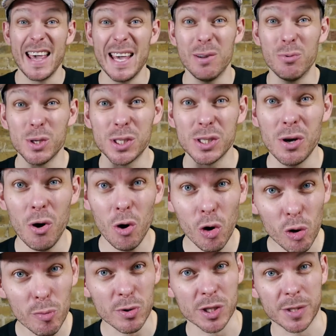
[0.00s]
It was
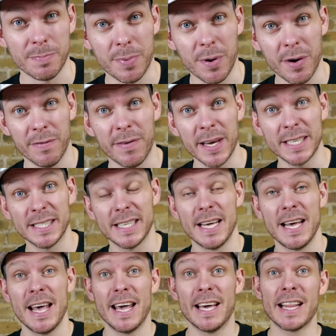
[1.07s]
almost perfect,
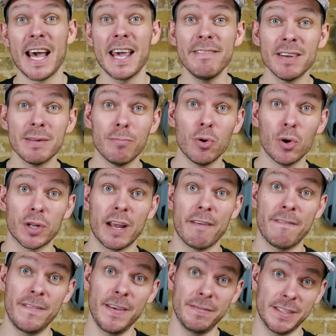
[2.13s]
and I even bought a
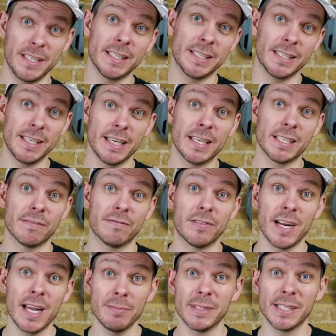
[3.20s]
56
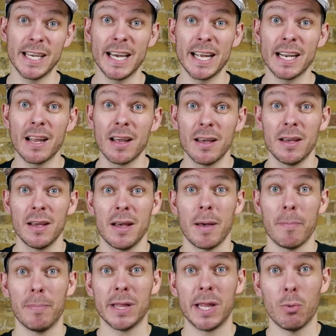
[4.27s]
frame set,
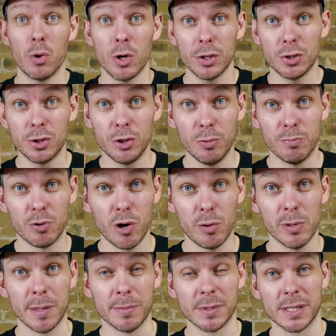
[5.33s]
but there were two
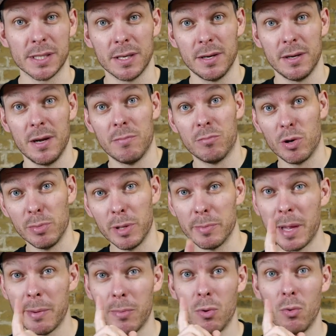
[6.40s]
problems. Problem
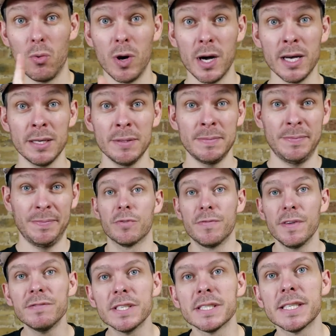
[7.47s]
number one, the
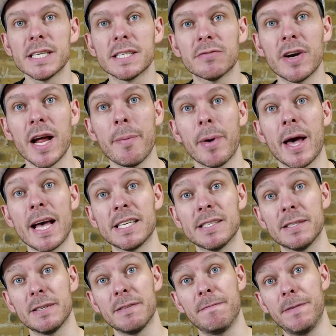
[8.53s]
56 frame
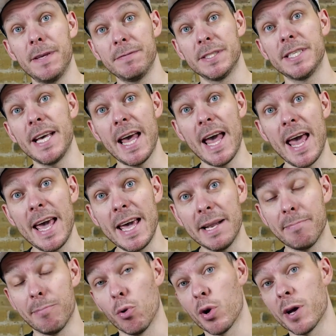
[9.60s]
has
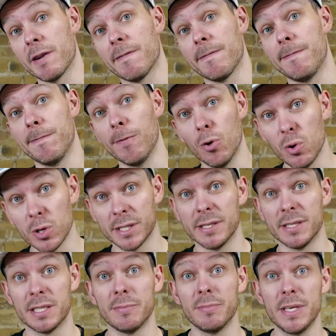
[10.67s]
58.4
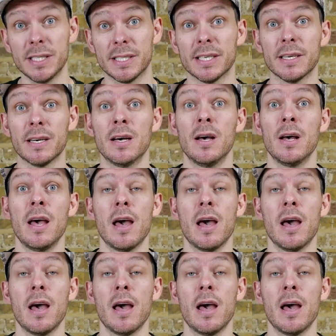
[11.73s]
centimeter